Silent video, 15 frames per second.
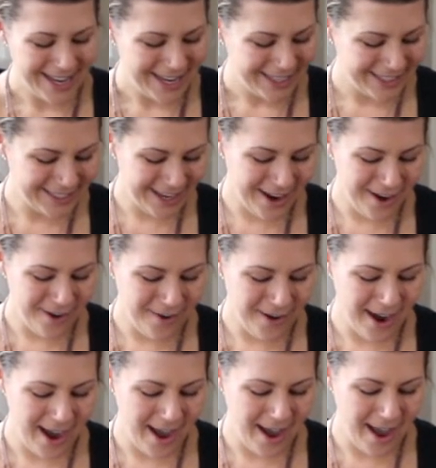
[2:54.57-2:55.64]

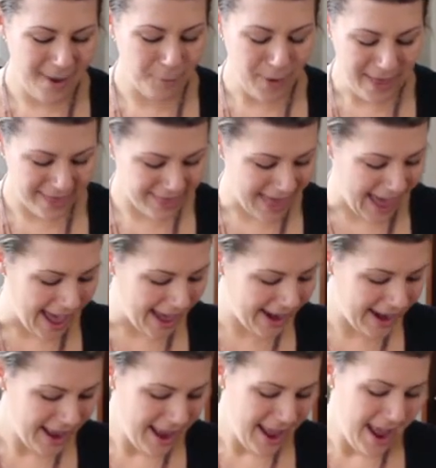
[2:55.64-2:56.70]
So with that,